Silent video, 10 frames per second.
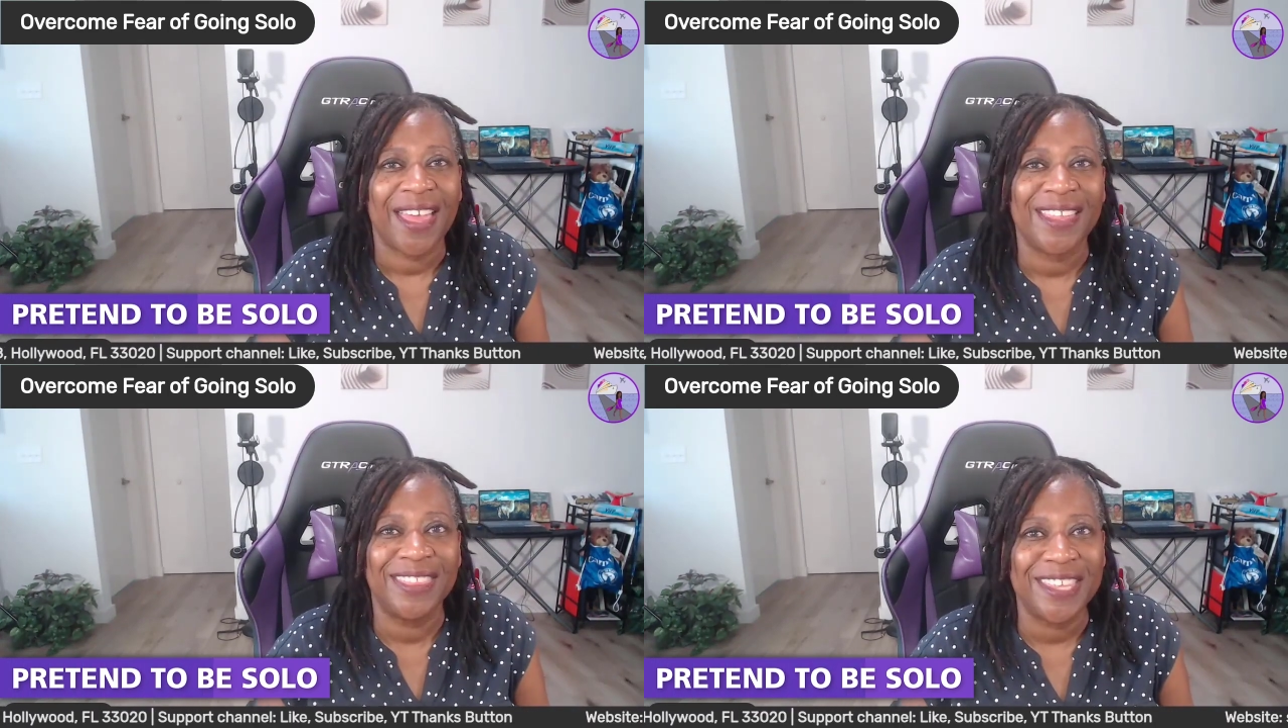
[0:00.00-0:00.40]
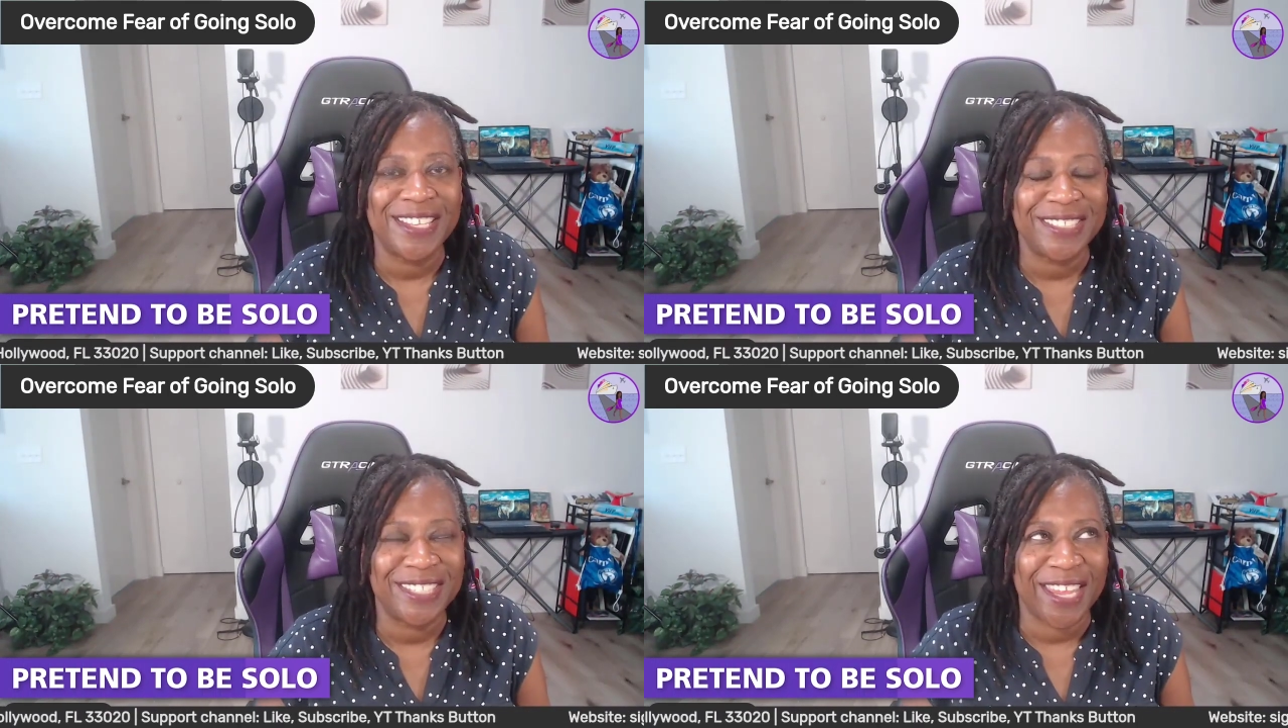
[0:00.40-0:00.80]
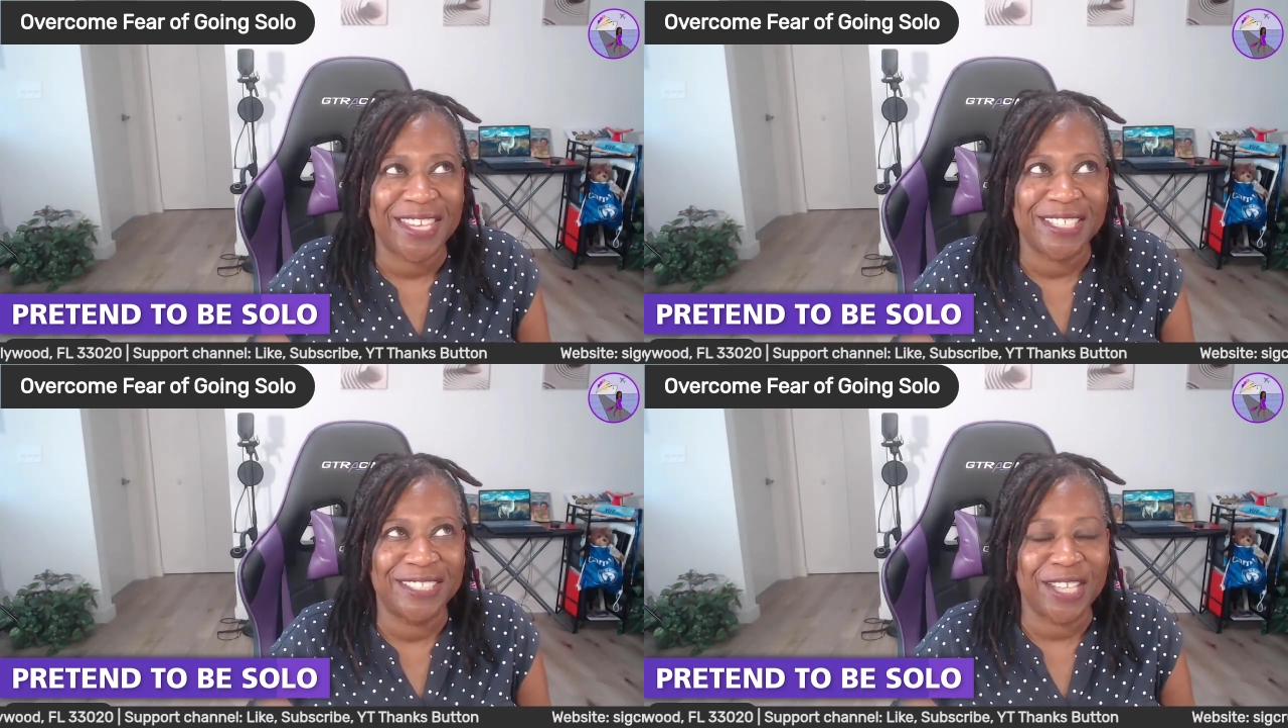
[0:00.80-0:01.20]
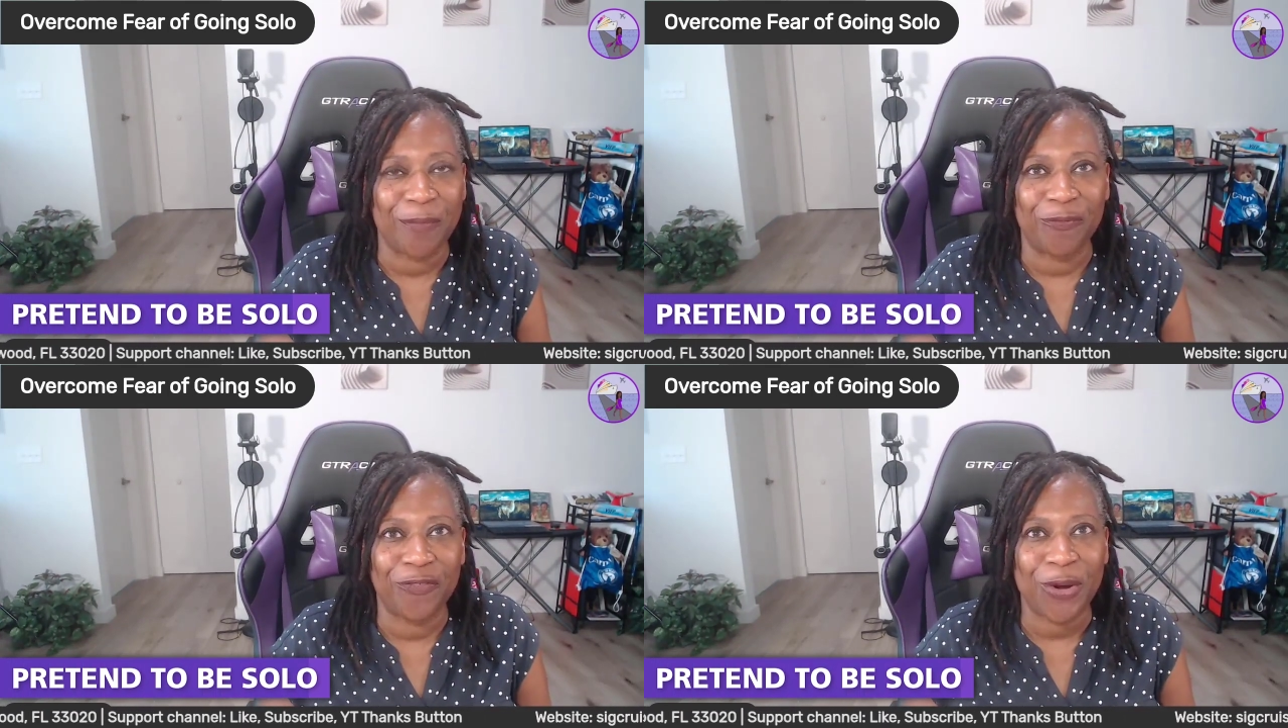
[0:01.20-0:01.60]
and then take it a
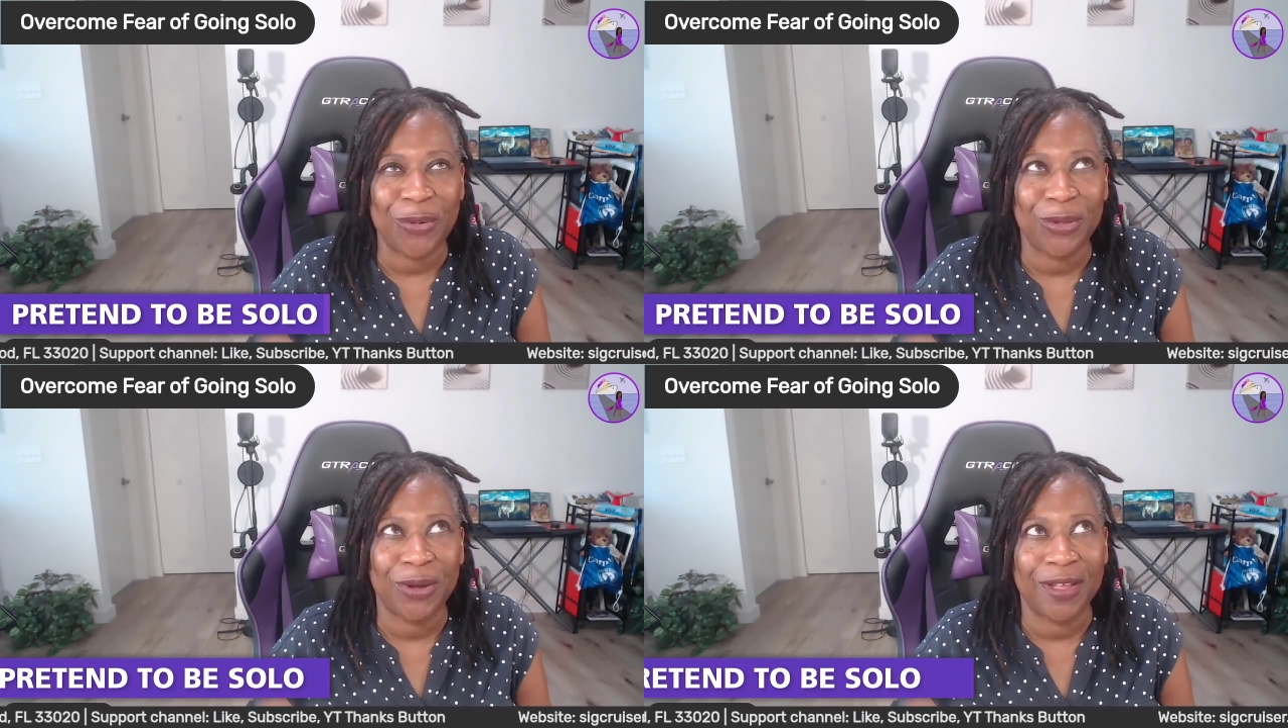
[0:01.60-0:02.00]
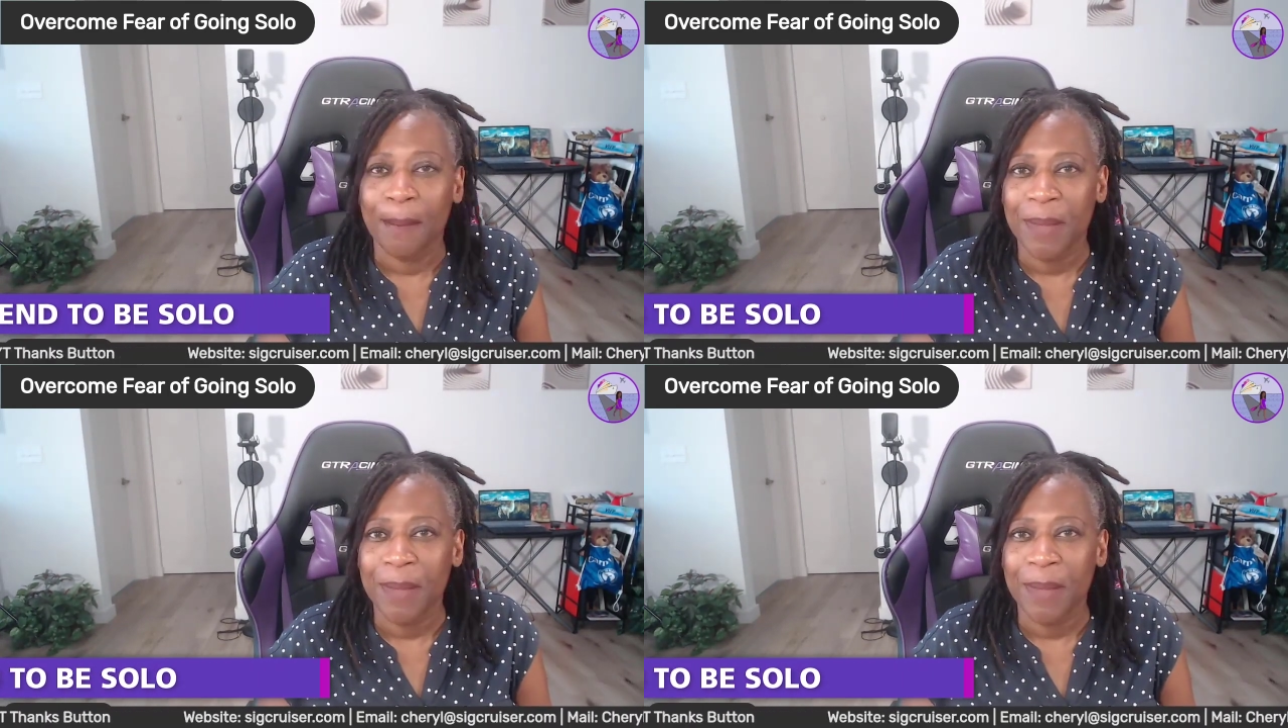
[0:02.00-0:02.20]
step further.